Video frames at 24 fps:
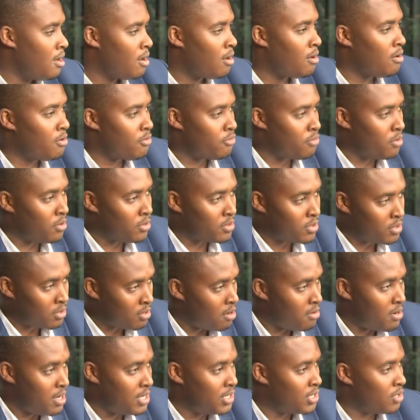controls
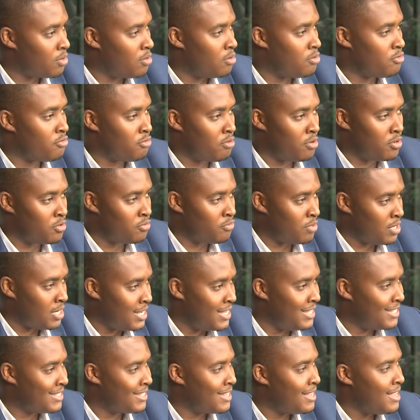storage, controls
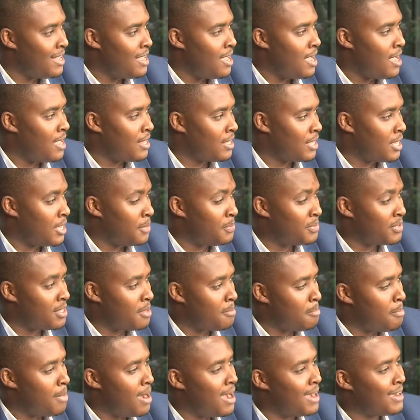release, and keeps the
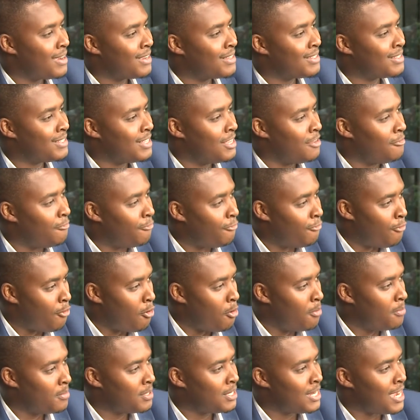banks
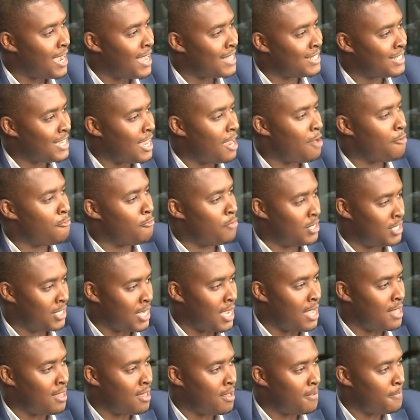informed at every
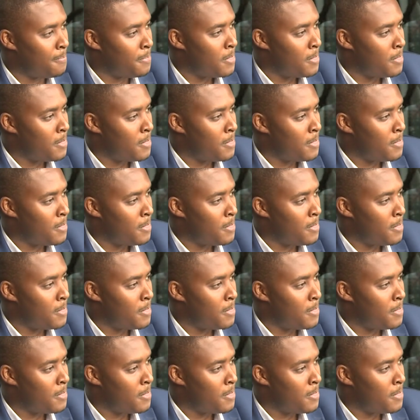turn.